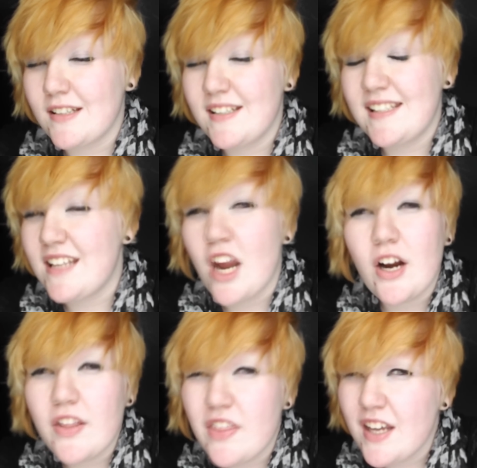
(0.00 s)

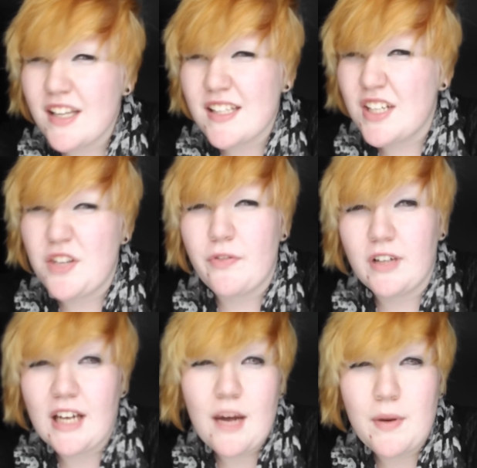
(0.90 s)
stare at things because you
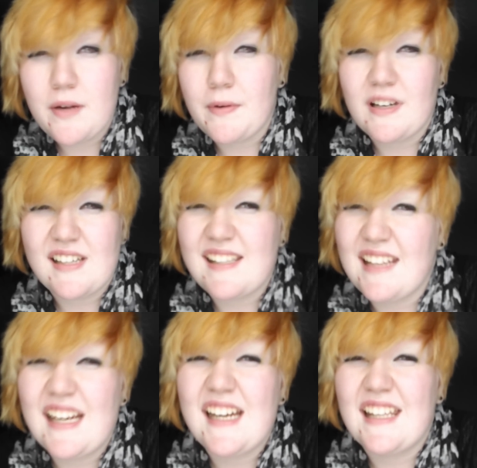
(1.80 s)
forget what you were gonna
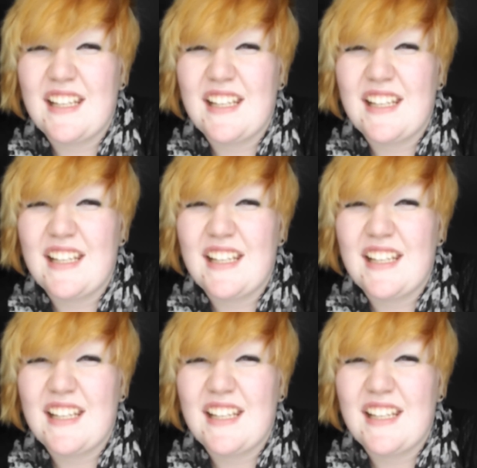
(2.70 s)
say,